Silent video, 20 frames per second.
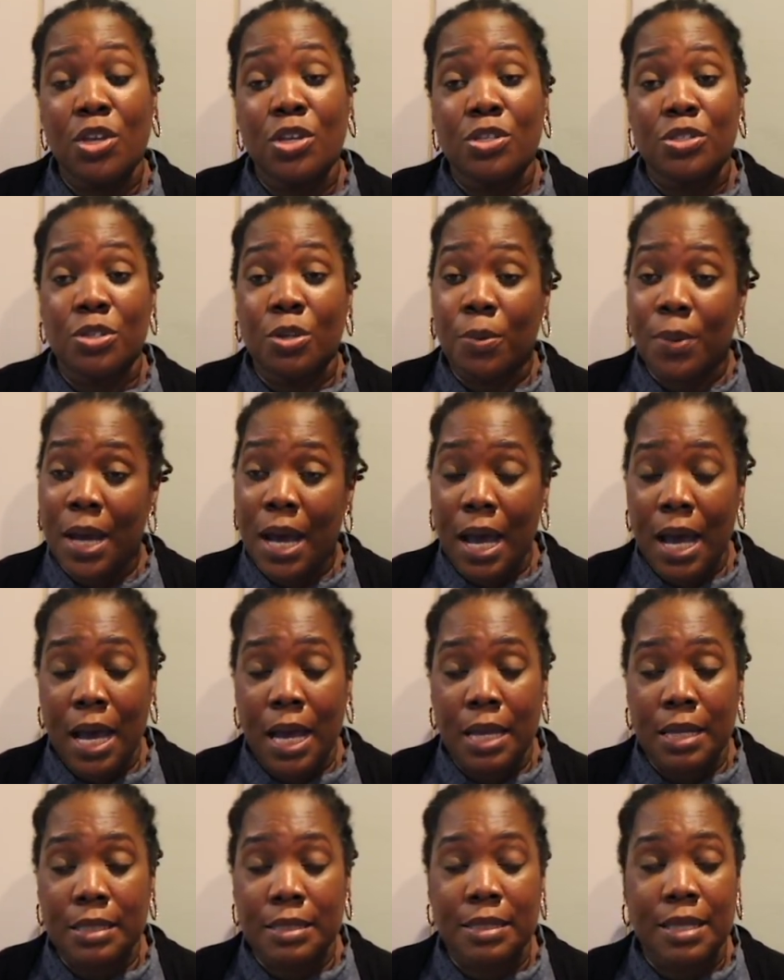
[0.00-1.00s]
So
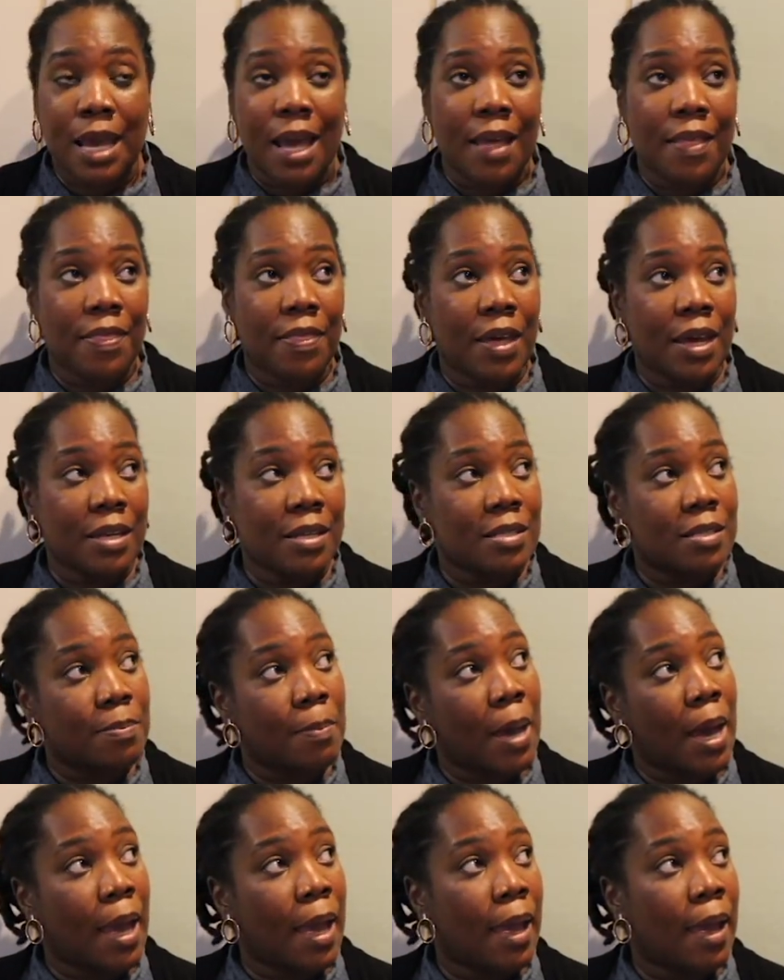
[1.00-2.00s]
guys, that is
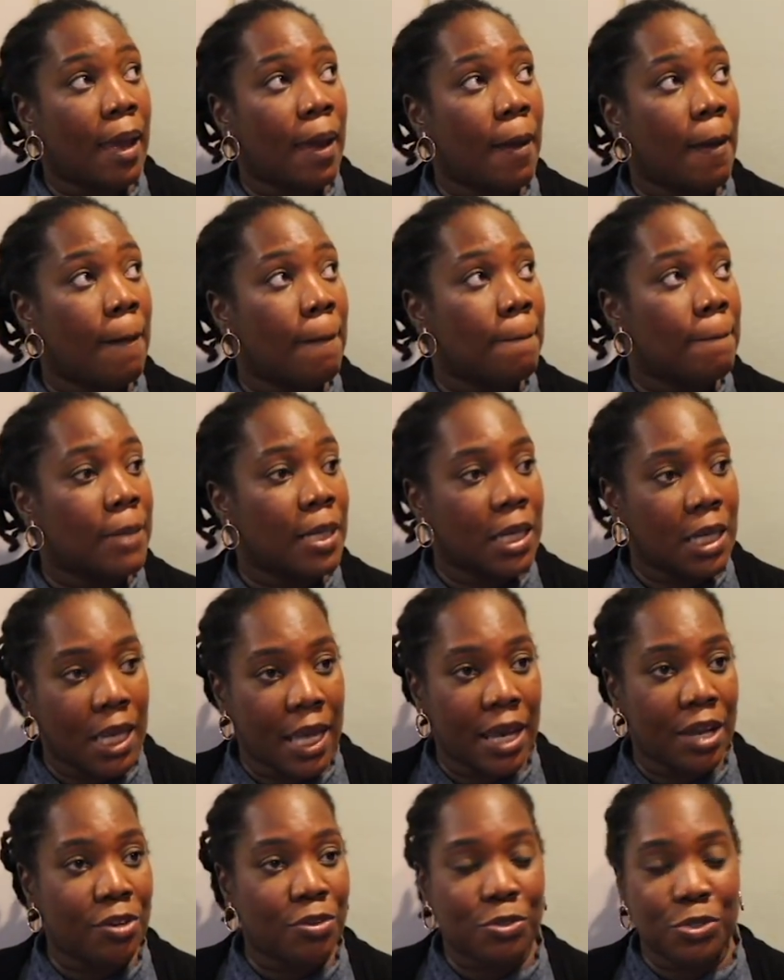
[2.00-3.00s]
my
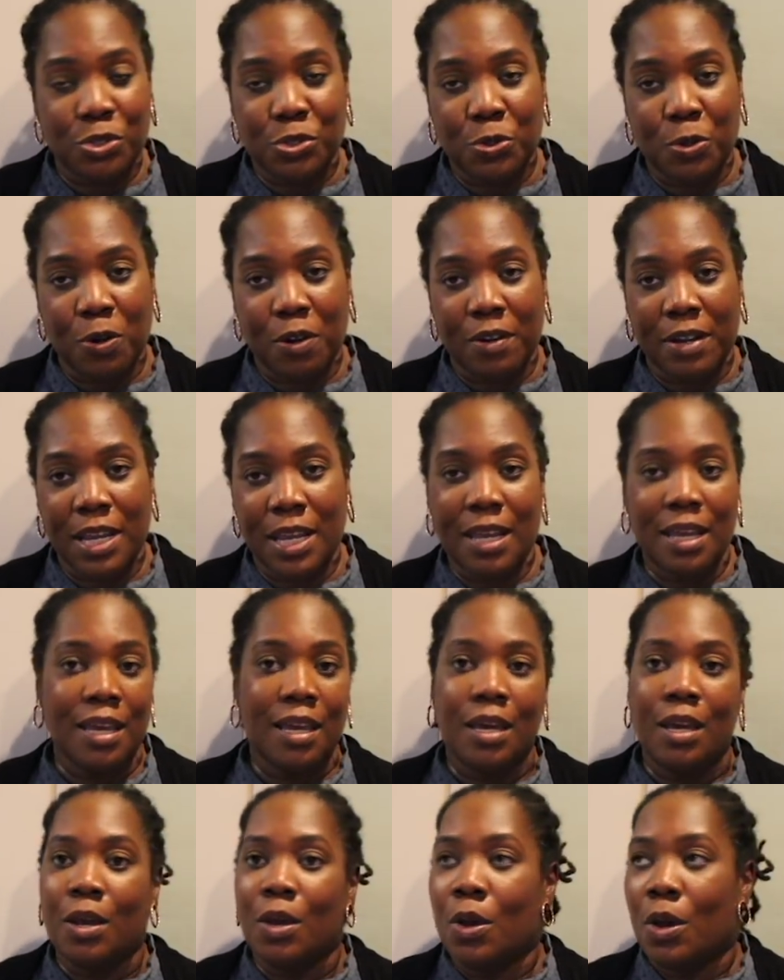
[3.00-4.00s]
planner story.
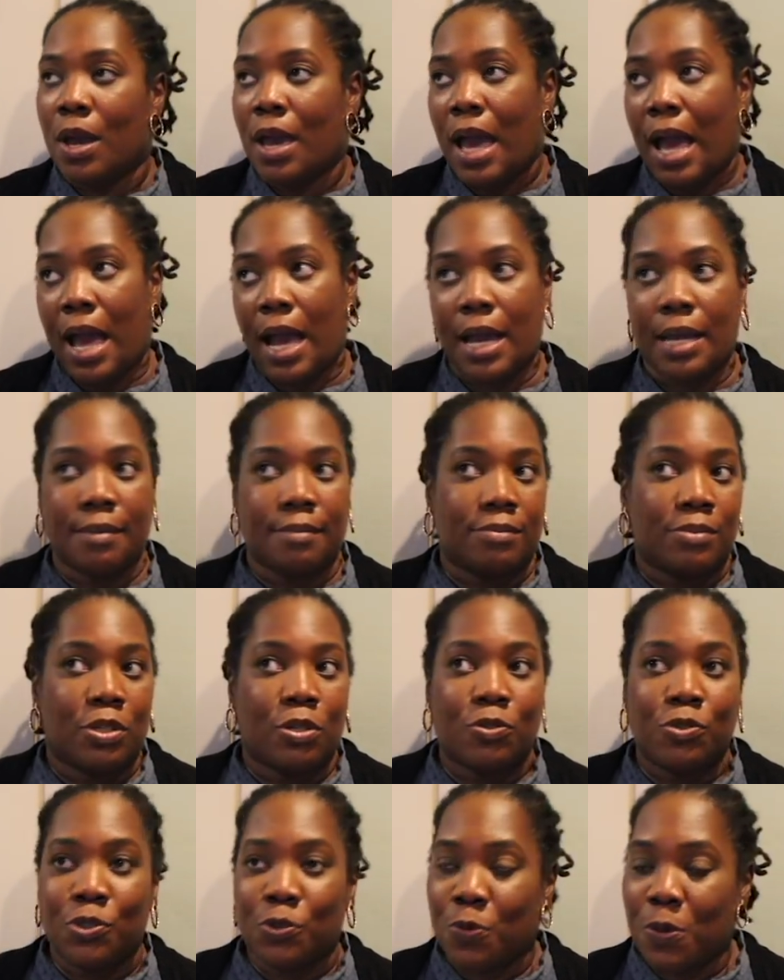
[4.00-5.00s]
I
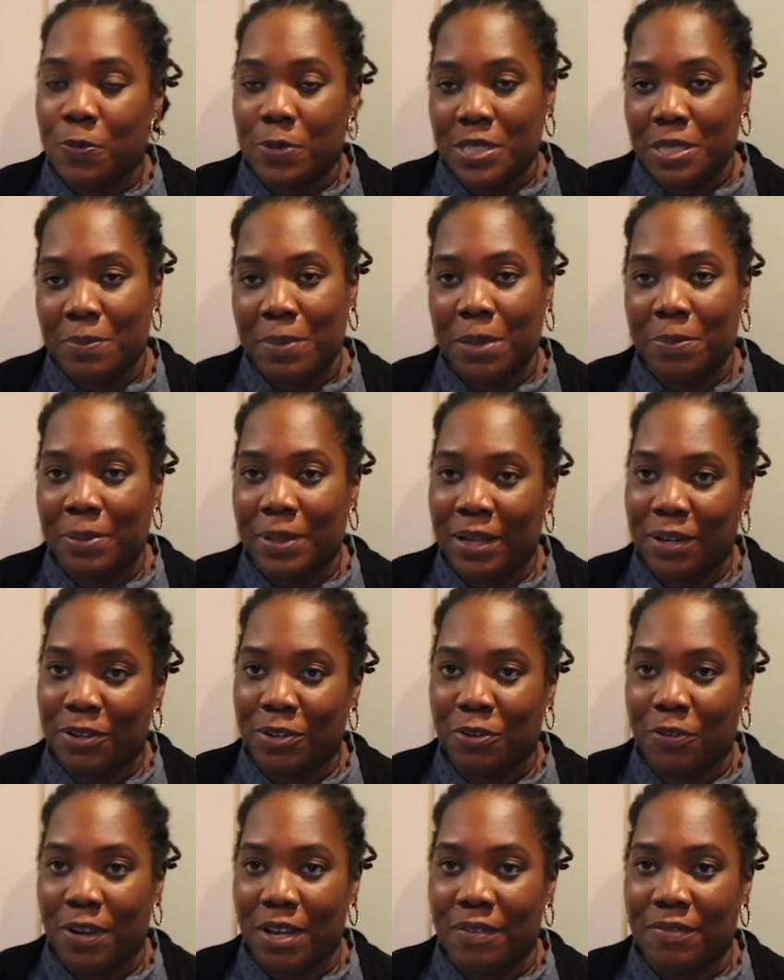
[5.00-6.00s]
told you what was in my planner
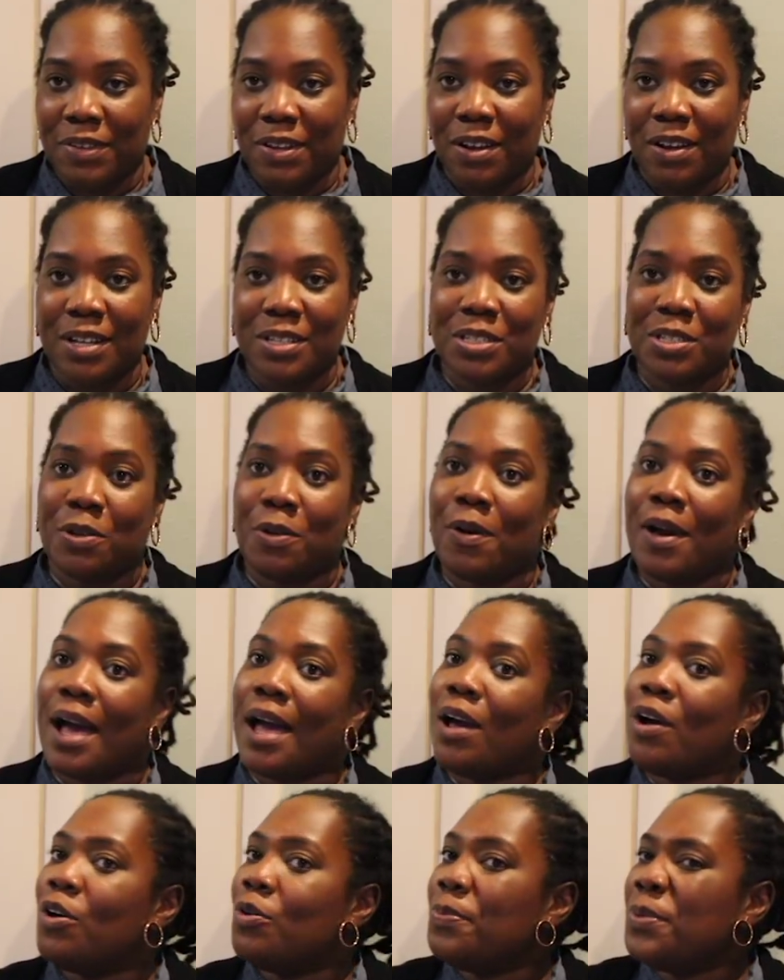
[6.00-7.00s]
graveyard. So
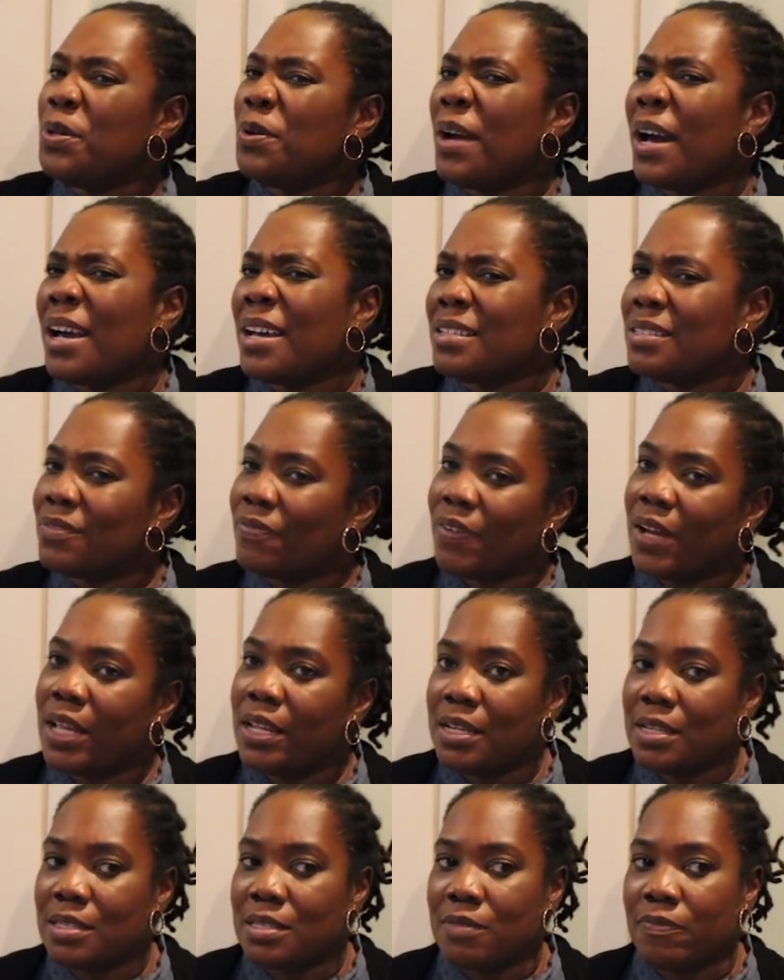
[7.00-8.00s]
I hope you guys
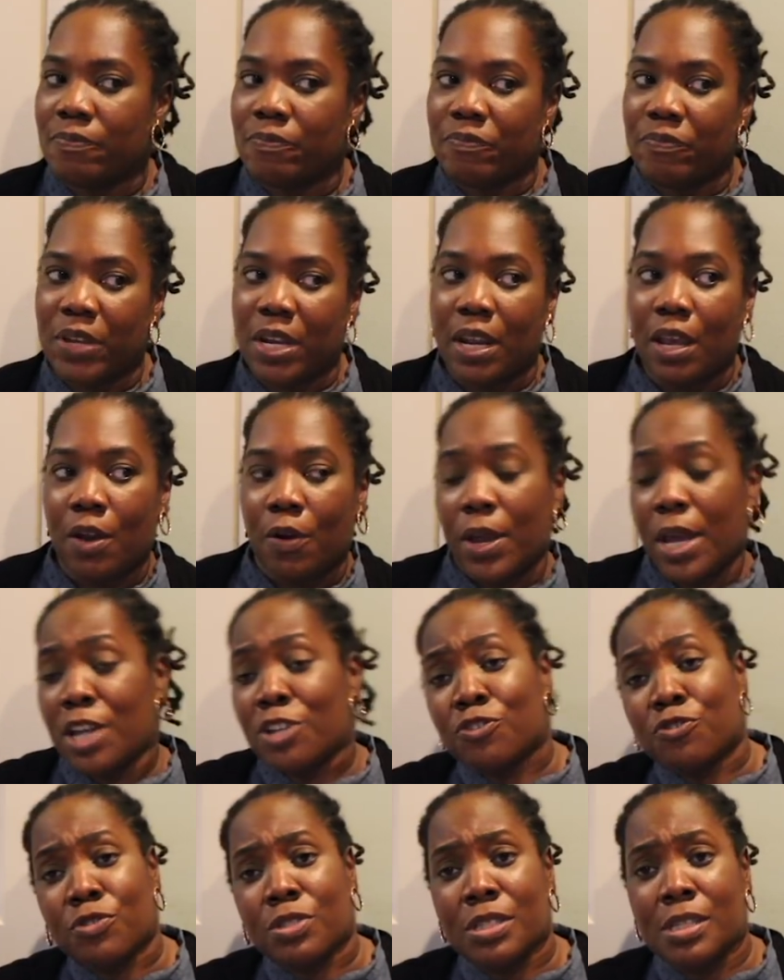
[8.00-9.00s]
find this video
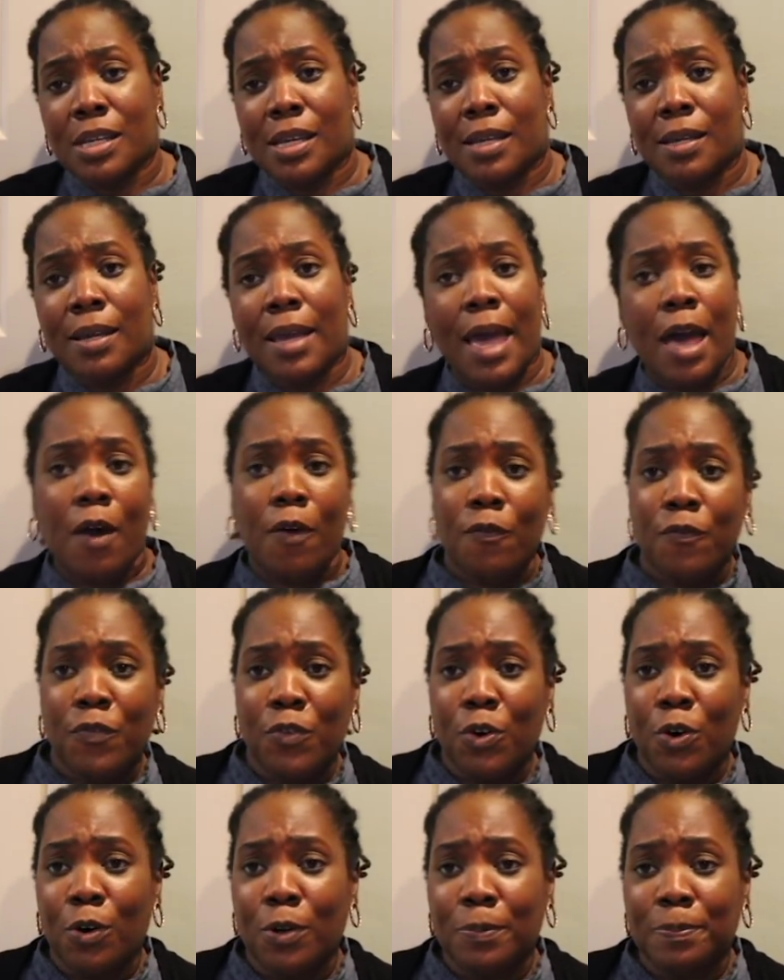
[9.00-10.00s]
interesting,
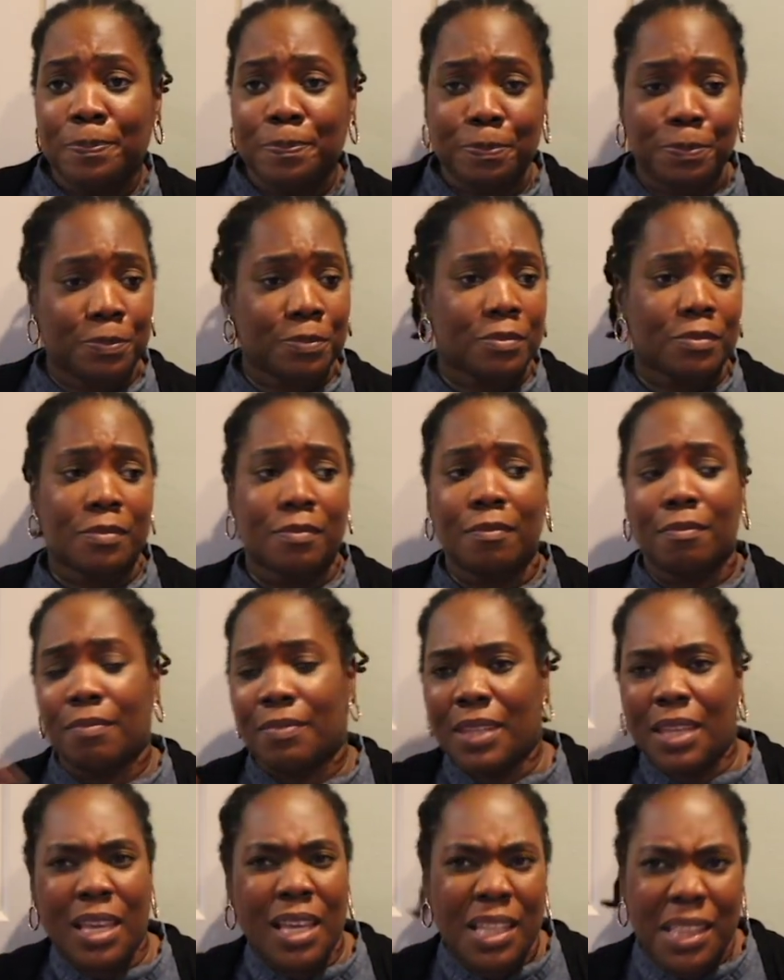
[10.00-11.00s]
helpful.
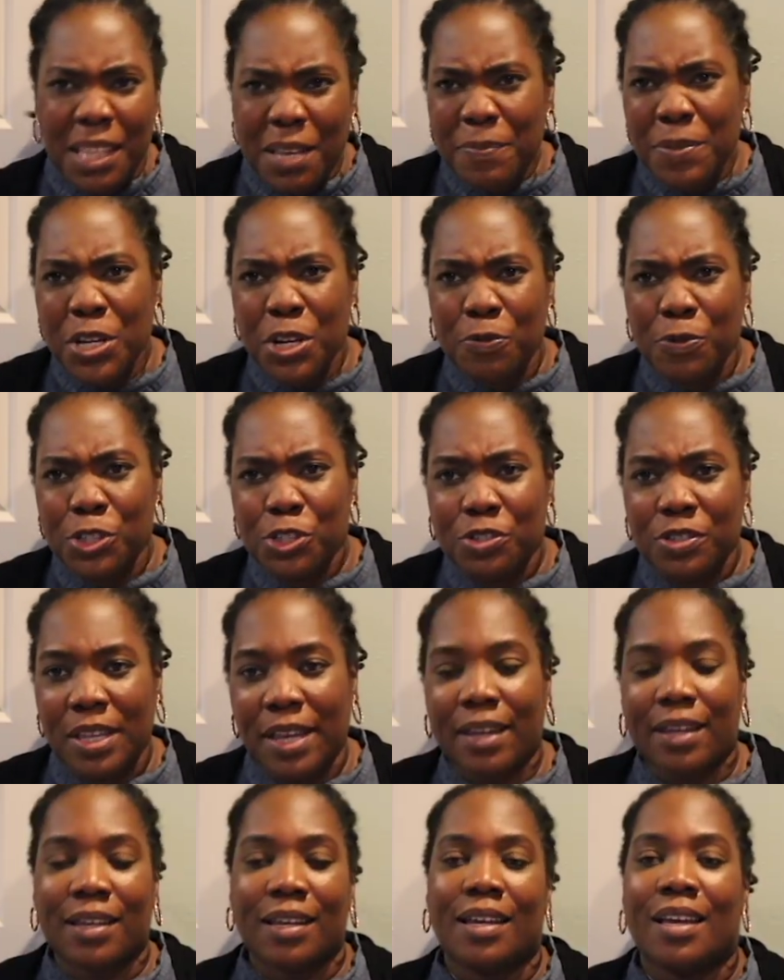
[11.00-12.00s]
Let me know what you
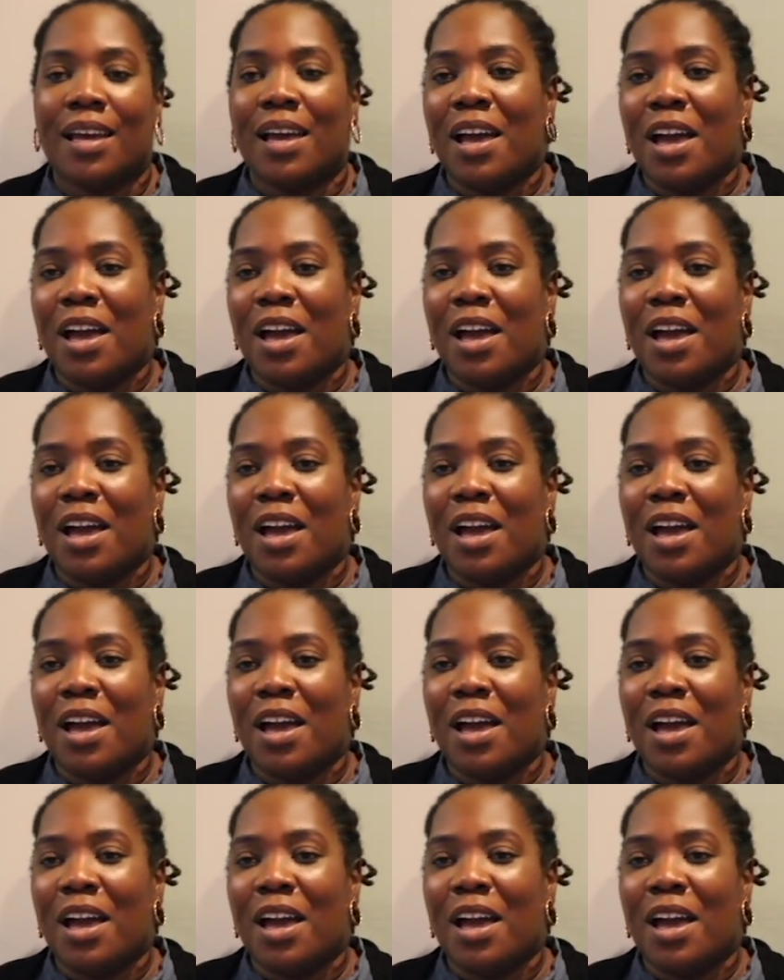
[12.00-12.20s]
think.